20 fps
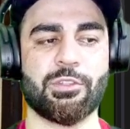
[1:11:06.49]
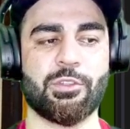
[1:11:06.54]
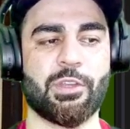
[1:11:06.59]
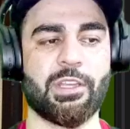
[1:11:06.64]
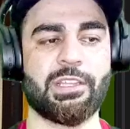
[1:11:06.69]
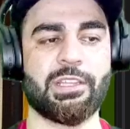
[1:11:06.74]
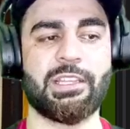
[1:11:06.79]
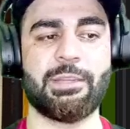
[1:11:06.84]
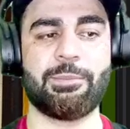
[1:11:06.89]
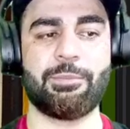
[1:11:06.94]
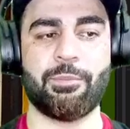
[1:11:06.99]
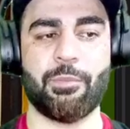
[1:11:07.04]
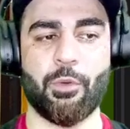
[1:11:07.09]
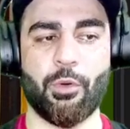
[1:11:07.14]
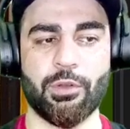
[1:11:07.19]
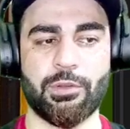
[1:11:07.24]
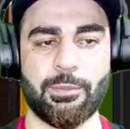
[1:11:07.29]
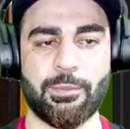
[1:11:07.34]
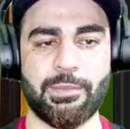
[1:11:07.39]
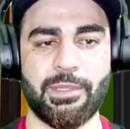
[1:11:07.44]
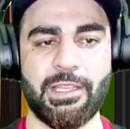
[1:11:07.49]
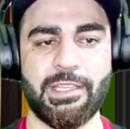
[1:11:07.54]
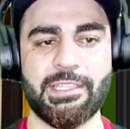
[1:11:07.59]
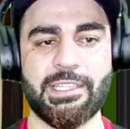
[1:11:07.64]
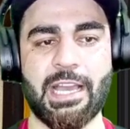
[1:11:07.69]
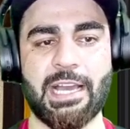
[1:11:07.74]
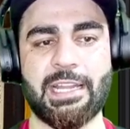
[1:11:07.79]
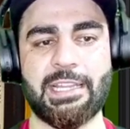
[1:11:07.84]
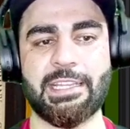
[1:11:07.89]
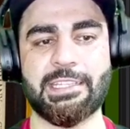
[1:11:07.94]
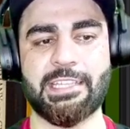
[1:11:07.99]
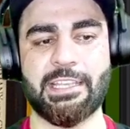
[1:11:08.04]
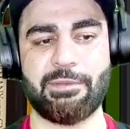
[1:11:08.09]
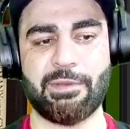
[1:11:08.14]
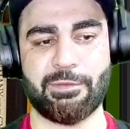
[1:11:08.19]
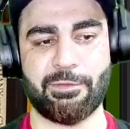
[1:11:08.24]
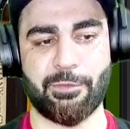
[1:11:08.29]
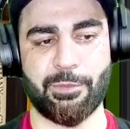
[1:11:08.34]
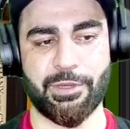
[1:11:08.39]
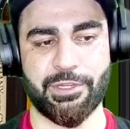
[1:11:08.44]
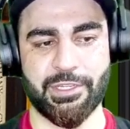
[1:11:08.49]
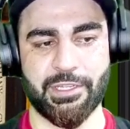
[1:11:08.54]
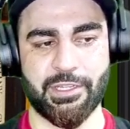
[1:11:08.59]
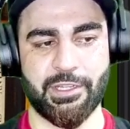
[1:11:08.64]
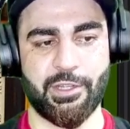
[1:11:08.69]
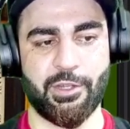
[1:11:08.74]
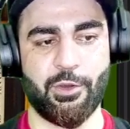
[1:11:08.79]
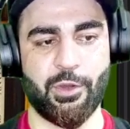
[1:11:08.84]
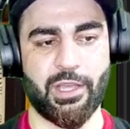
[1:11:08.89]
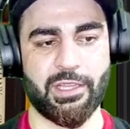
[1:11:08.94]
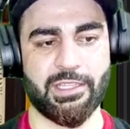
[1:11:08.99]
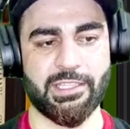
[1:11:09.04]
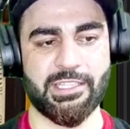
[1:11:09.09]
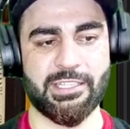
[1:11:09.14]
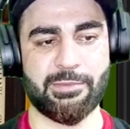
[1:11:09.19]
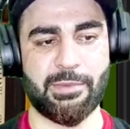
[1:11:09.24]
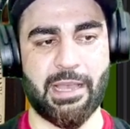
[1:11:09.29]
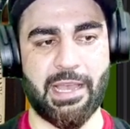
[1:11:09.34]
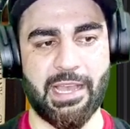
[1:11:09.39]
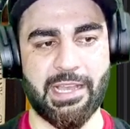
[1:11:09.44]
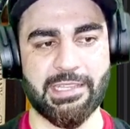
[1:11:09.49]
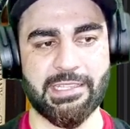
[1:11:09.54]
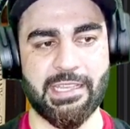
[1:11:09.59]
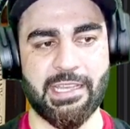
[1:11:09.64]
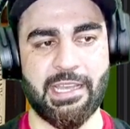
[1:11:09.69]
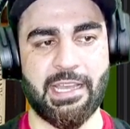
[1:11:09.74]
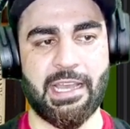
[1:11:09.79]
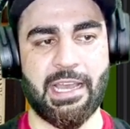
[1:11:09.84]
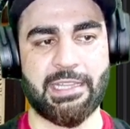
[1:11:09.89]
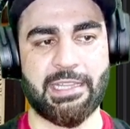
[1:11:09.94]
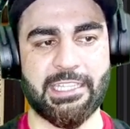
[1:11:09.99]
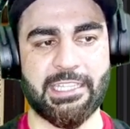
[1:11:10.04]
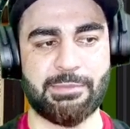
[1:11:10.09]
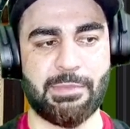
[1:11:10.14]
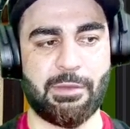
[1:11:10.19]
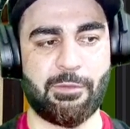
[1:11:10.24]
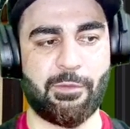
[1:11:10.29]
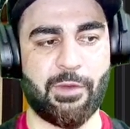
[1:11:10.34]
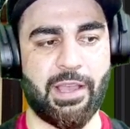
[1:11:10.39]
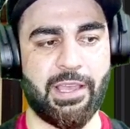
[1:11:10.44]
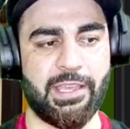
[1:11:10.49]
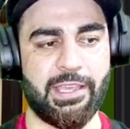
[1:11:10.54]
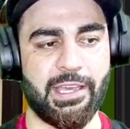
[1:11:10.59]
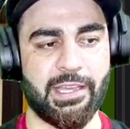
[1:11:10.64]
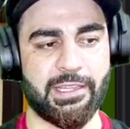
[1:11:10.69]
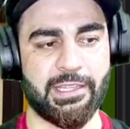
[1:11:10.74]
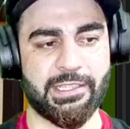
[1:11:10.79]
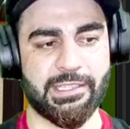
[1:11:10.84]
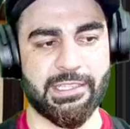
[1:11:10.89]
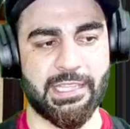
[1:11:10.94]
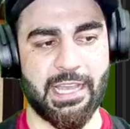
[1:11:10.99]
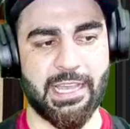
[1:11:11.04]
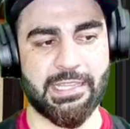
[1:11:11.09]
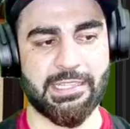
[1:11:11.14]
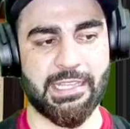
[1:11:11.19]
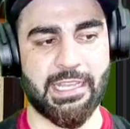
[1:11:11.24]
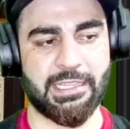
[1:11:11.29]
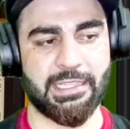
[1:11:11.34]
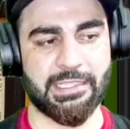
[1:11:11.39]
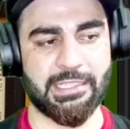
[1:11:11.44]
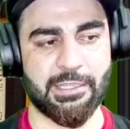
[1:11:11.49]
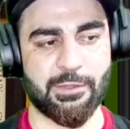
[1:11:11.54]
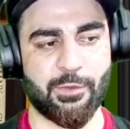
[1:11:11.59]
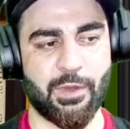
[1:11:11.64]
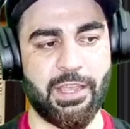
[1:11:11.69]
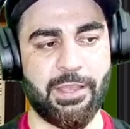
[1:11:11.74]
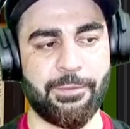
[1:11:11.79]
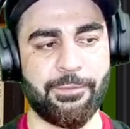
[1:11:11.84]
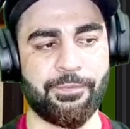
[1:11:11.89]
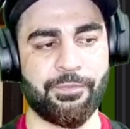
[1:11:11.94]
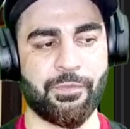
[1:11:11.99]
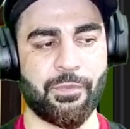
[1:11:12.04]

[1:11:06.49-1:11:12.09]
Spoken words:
Okay, both of these carry the same information. Okay, this is my x and this is my y. Here this is x and this is y.